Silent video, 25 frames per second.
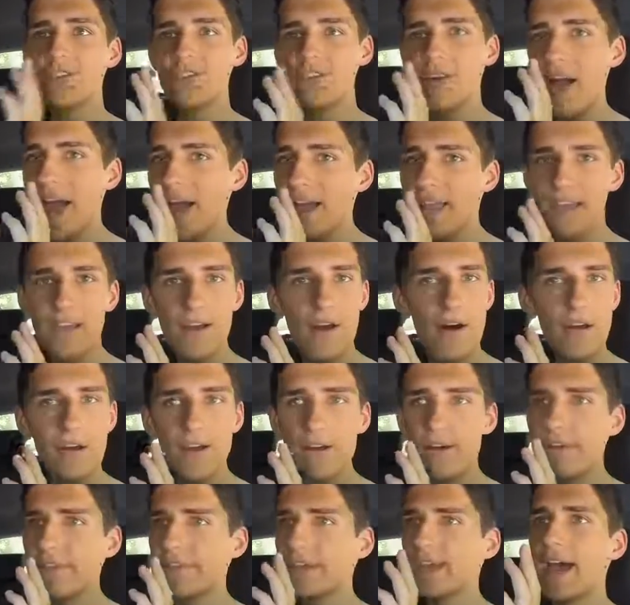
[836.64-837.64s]
tracking
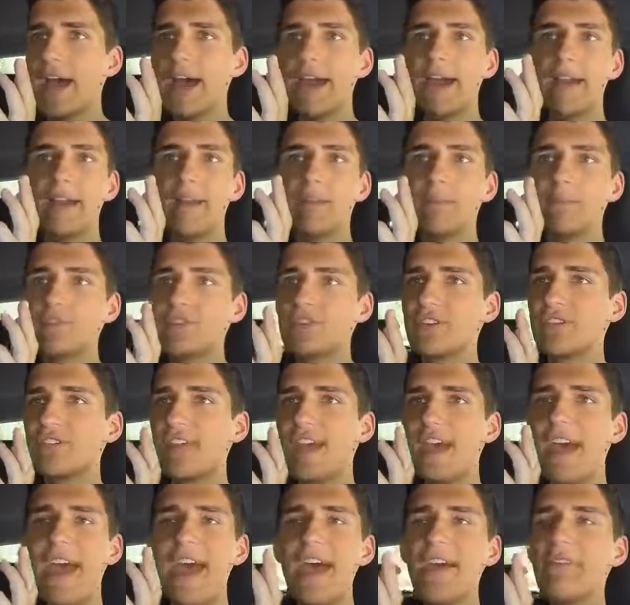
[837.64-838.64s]
on all the items,
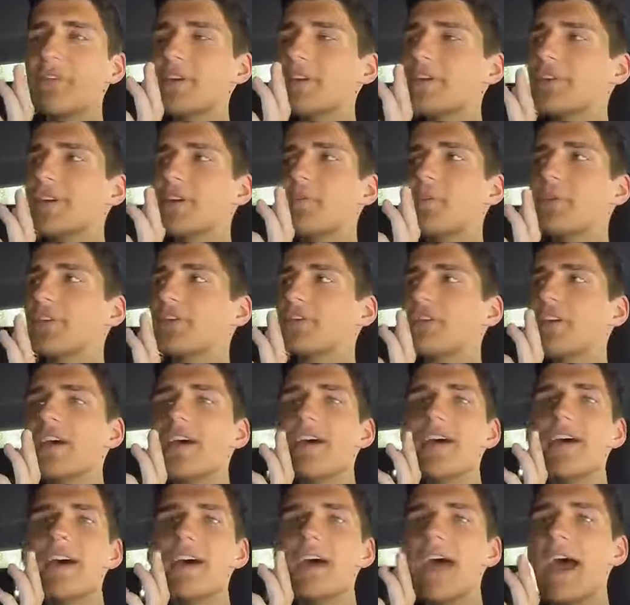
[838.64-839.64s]
just everything was
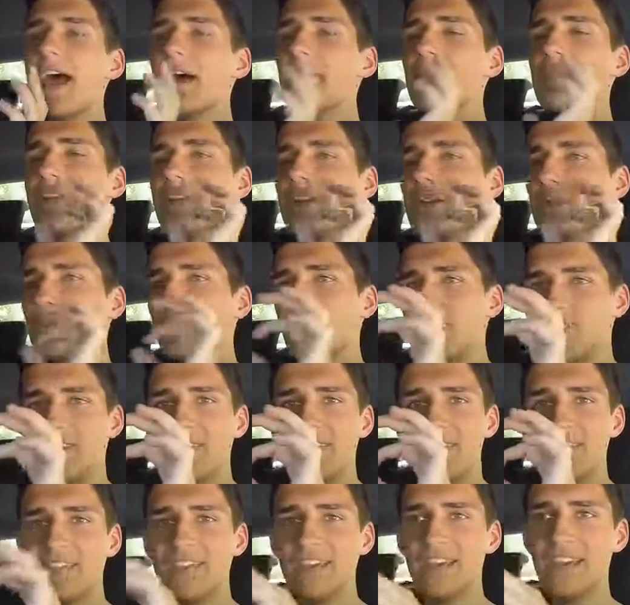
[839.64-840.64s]

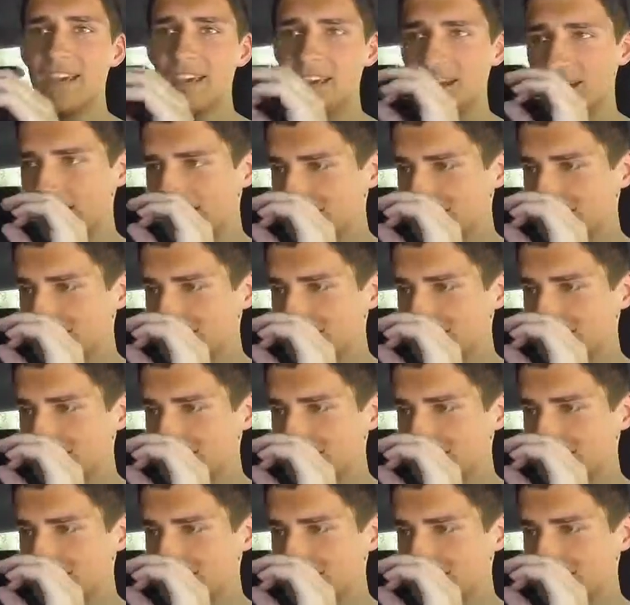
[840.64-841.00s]
to the T.